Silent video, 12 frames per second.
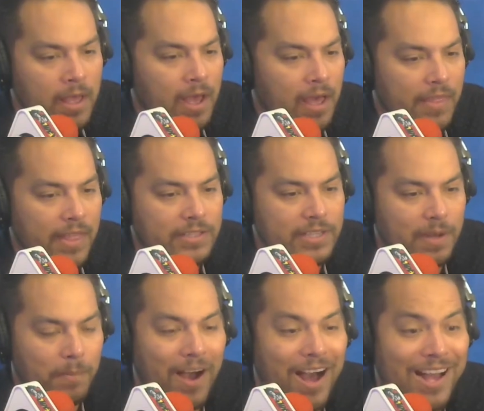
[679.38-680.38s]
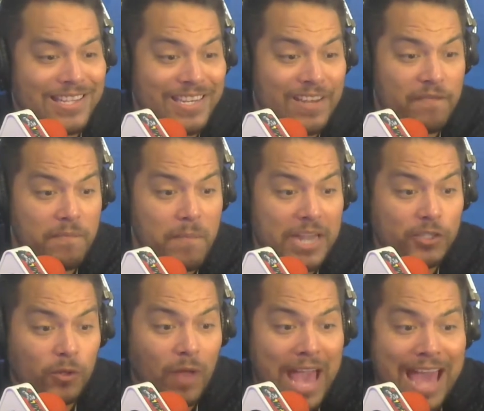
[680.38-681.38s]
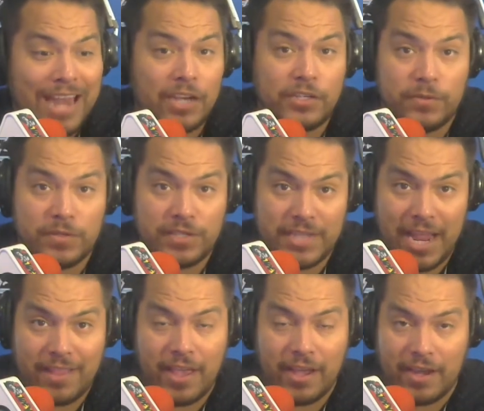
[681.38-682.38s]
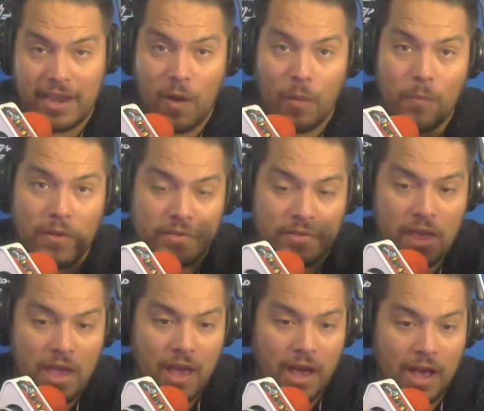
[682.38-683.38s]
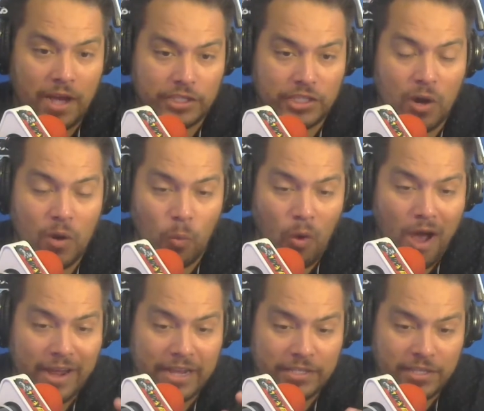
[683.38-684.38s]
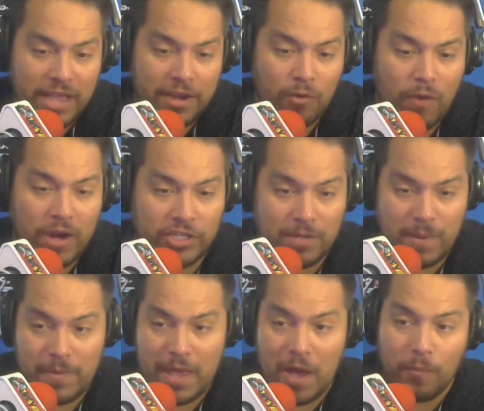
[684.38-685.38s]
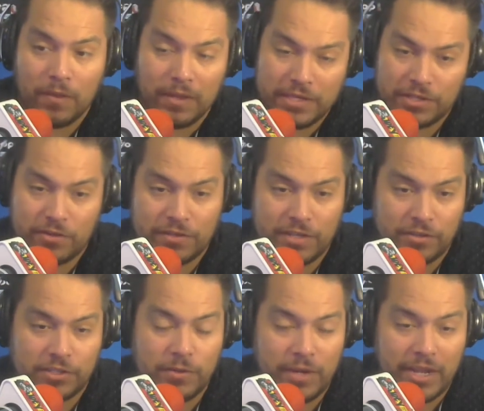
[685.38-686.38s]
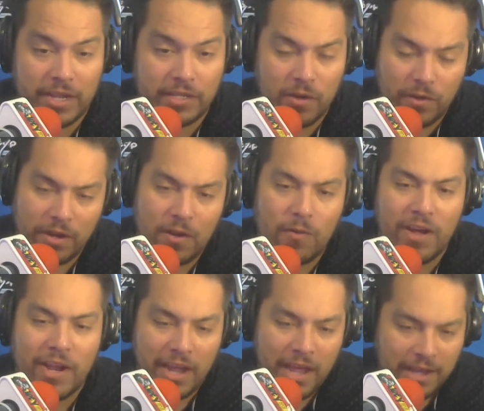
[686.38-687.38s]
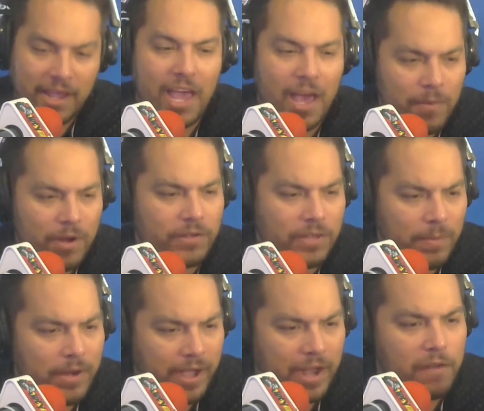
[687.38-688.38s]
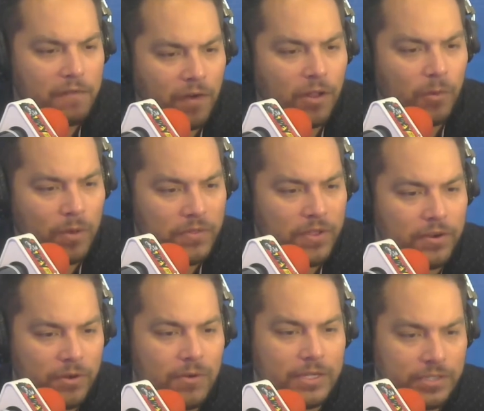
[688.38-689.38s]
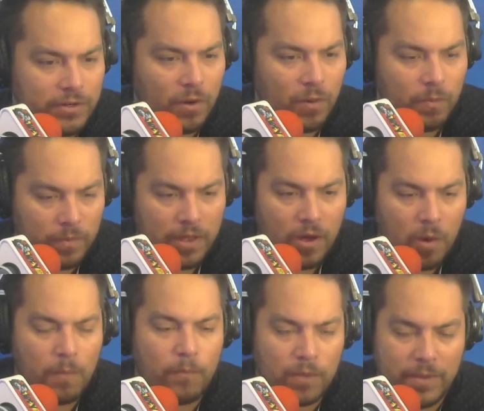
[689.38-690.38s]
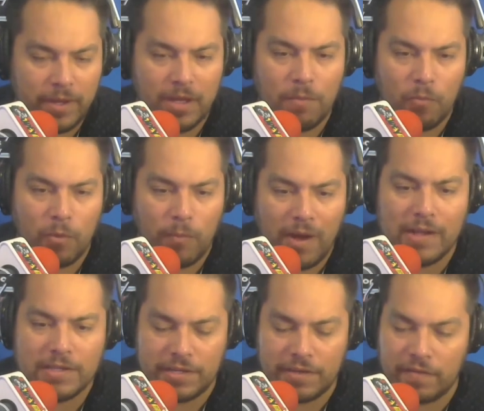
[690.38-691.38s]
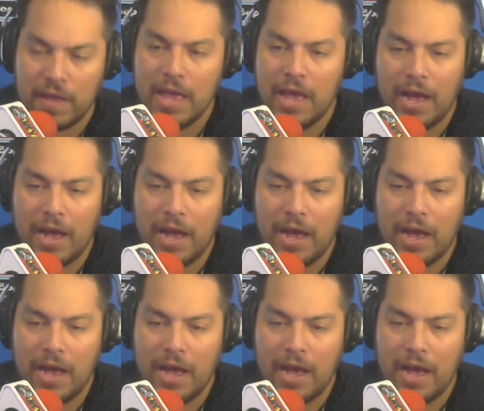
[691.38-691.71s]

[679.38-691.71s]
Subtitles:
that's in a positive mental attitude state that can help us walk into that direction and maybe help the listeners that are tuning in go, you know what? Yeah, I'm gonna kind of follow what they're doing too to hopefully become more positive.